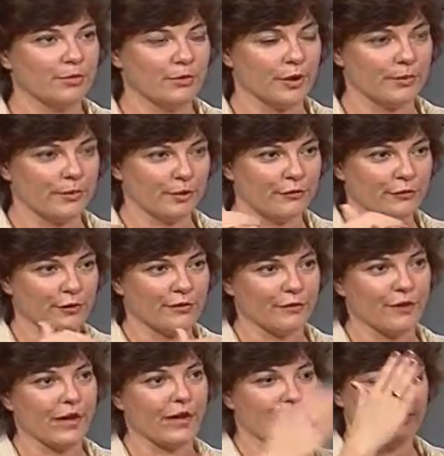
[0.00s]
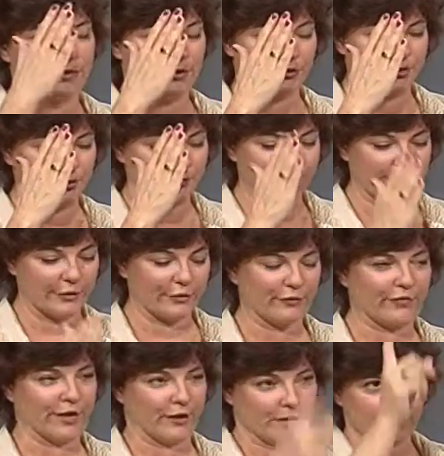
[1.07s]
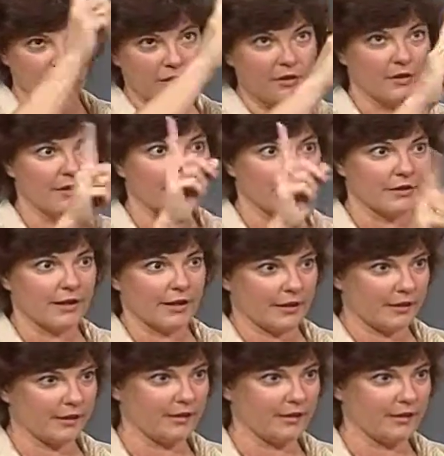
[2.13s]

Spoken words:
a bird flew overhead and literally a feather fell, like,